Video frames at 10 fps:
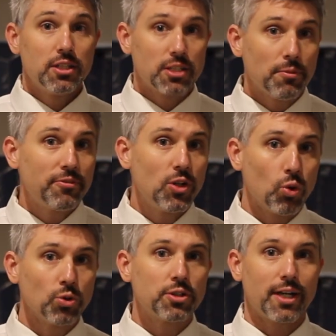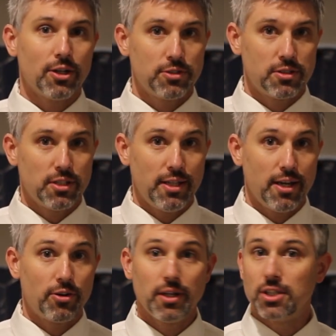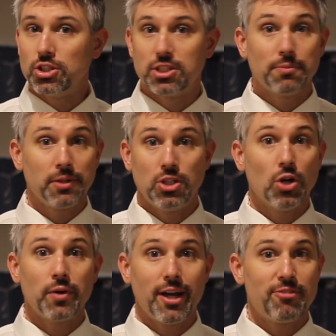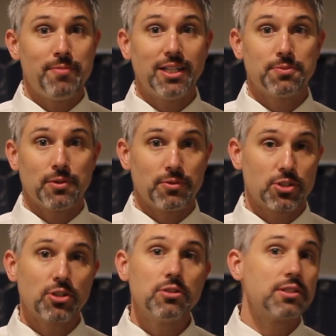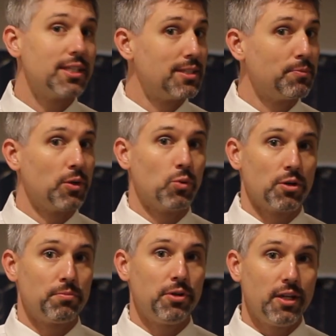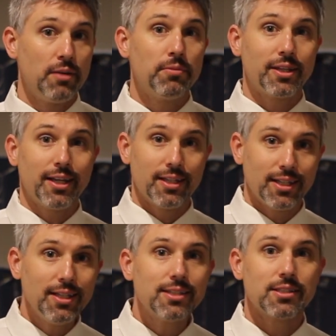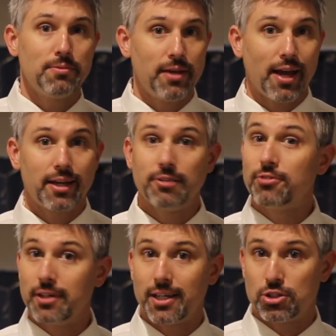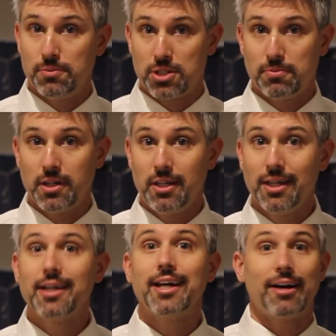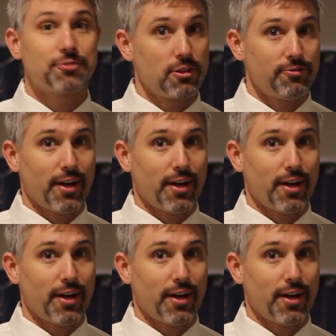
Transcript: Some of the older houses in the area simply don't have basement returns. They simply weren't put in, but they can easily be added for not too much money after the